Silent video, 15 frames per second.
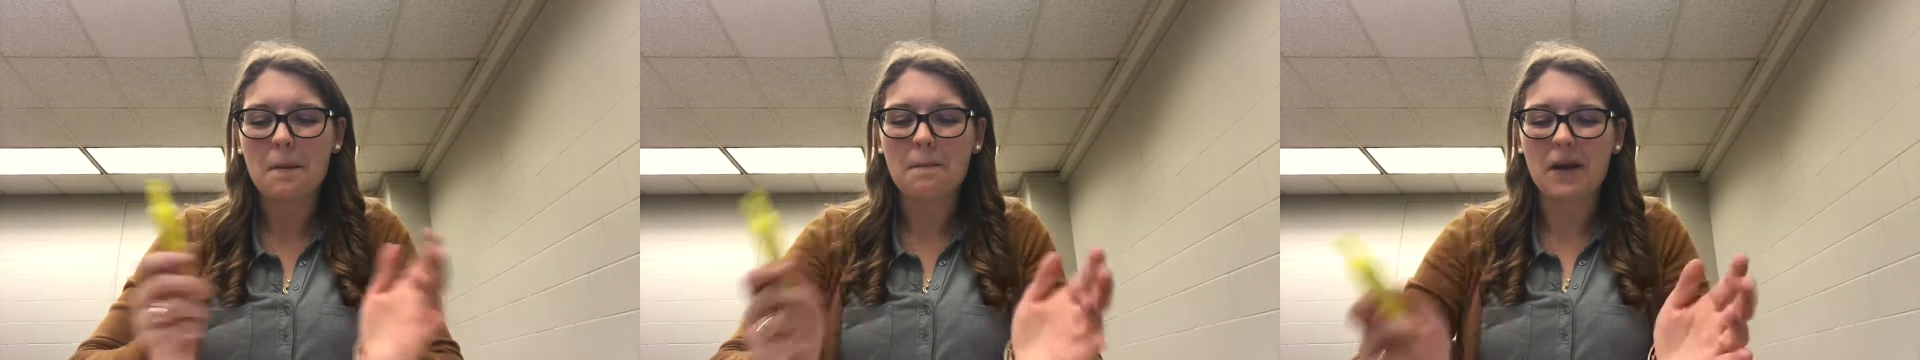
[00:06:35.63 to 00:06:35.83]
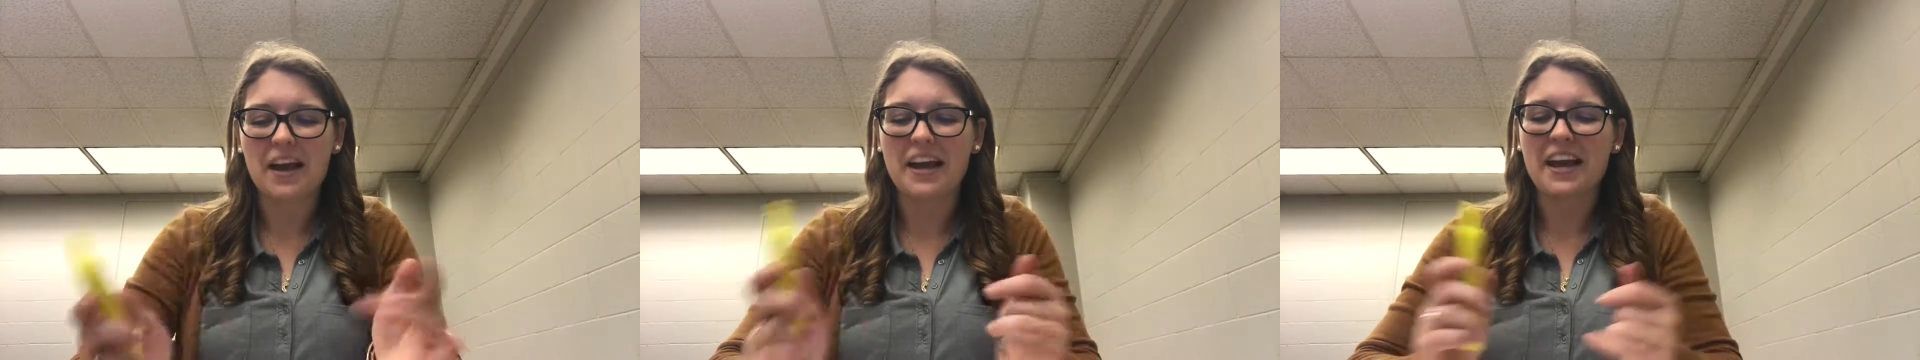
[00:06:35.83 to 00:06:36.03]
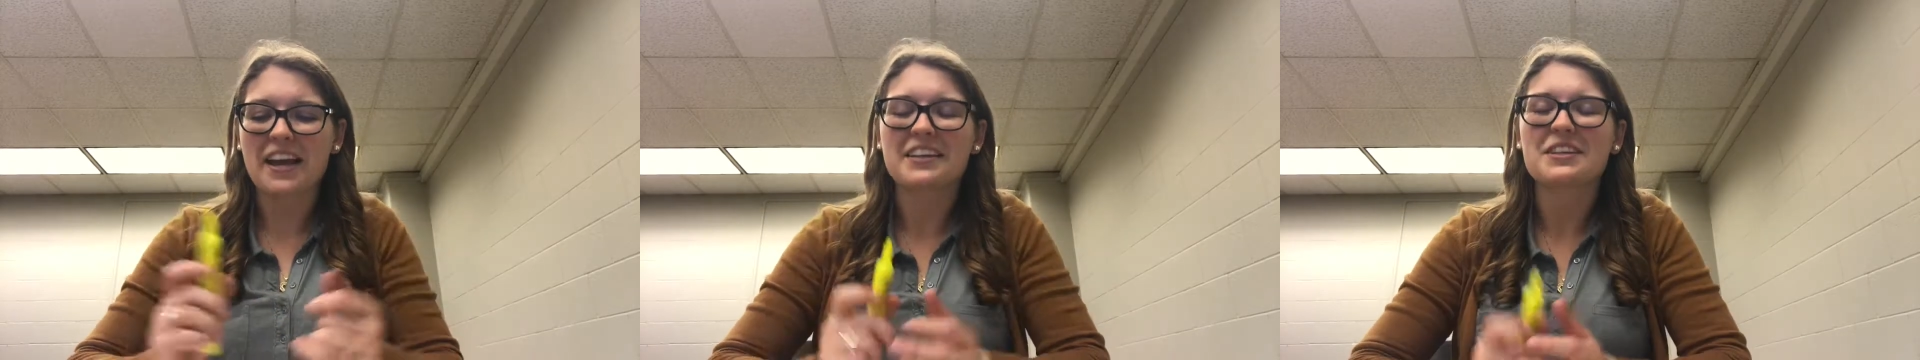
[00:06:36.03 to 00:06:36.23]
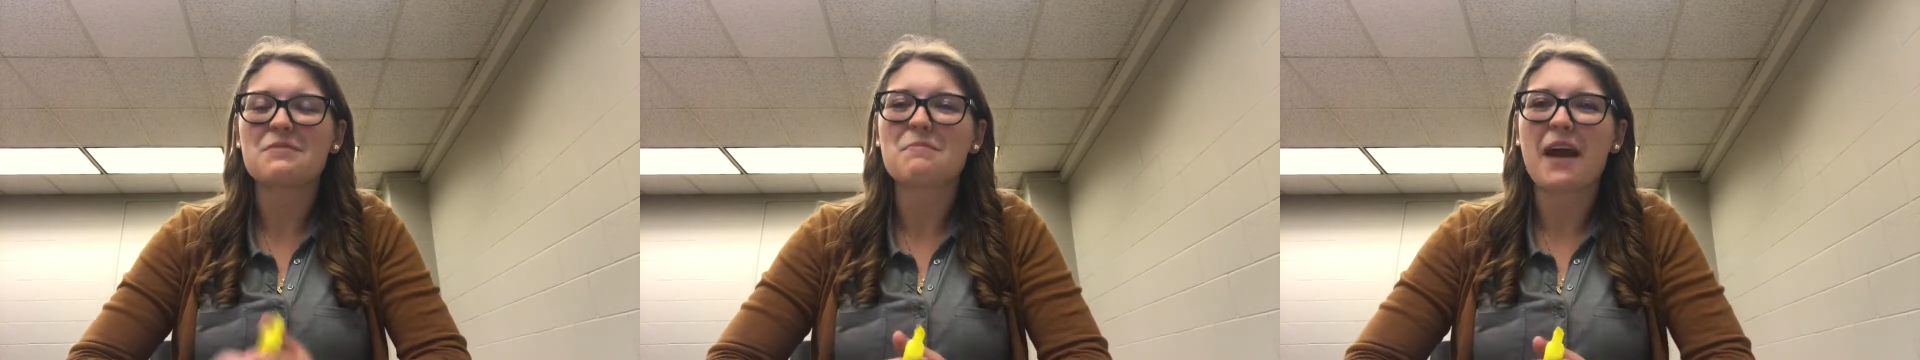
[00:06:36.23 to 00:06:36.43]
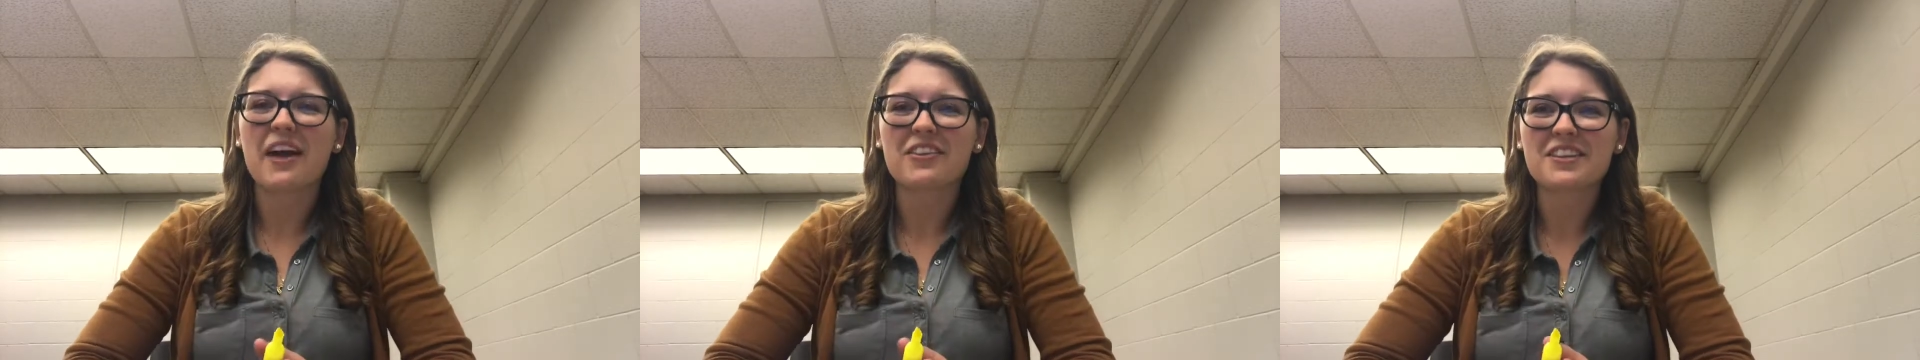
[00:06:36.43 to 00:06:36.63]
by Annie
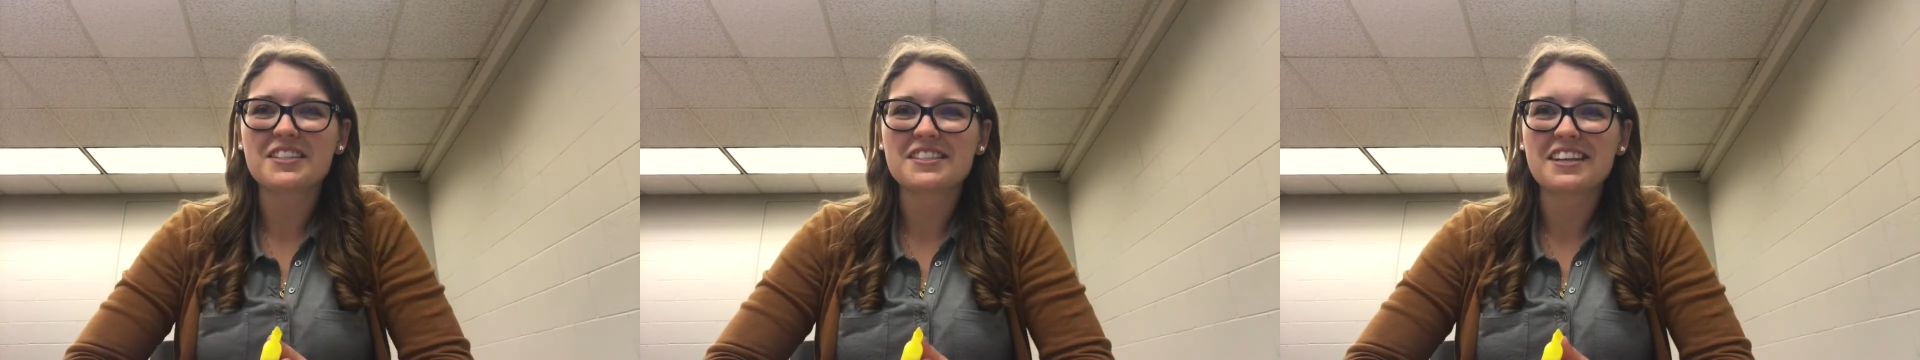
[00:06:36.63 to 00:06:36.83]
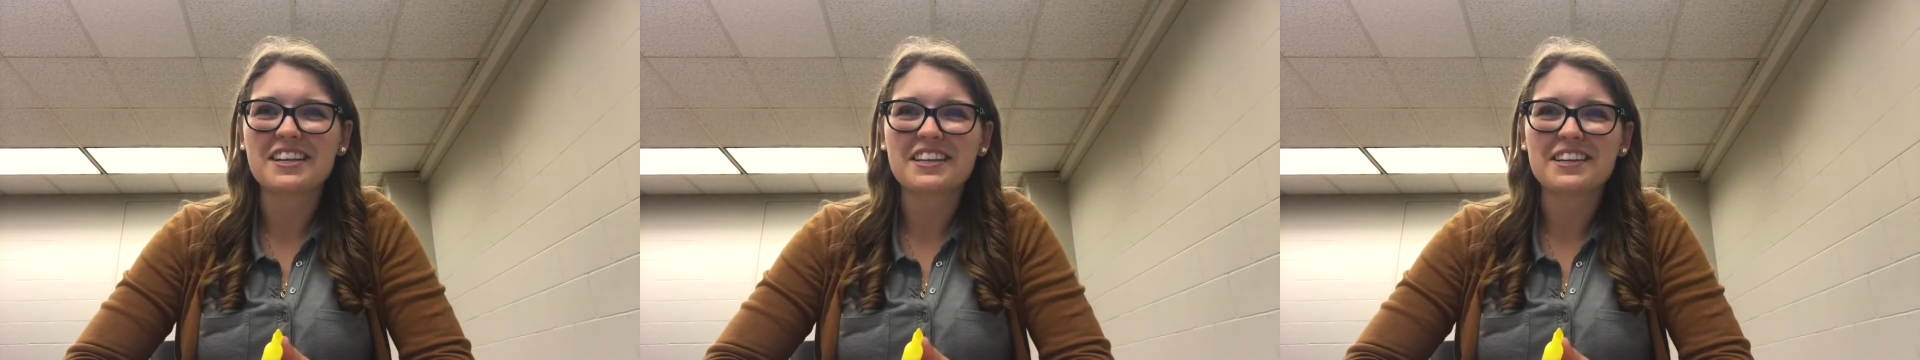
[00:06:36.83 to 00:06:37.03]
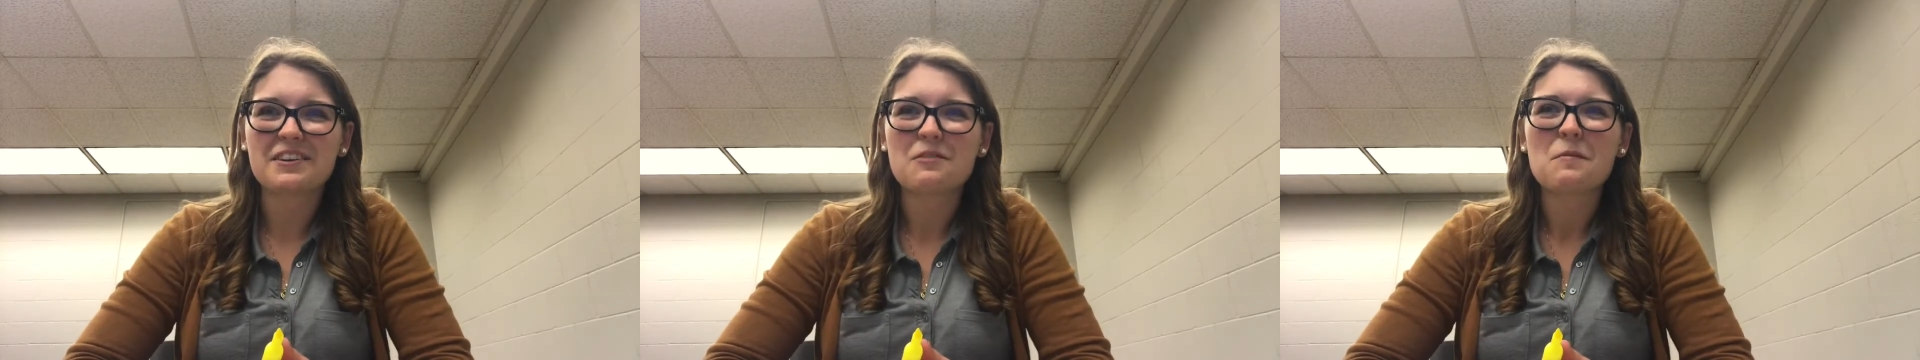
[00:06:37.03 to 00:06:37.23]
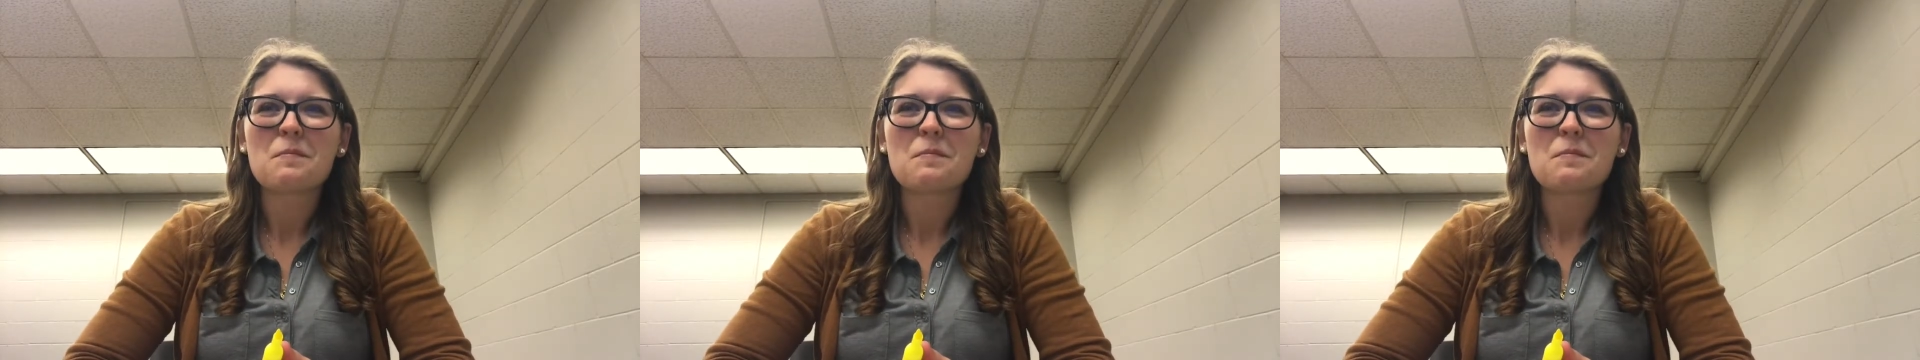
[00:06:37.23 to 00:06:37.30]
Matheson.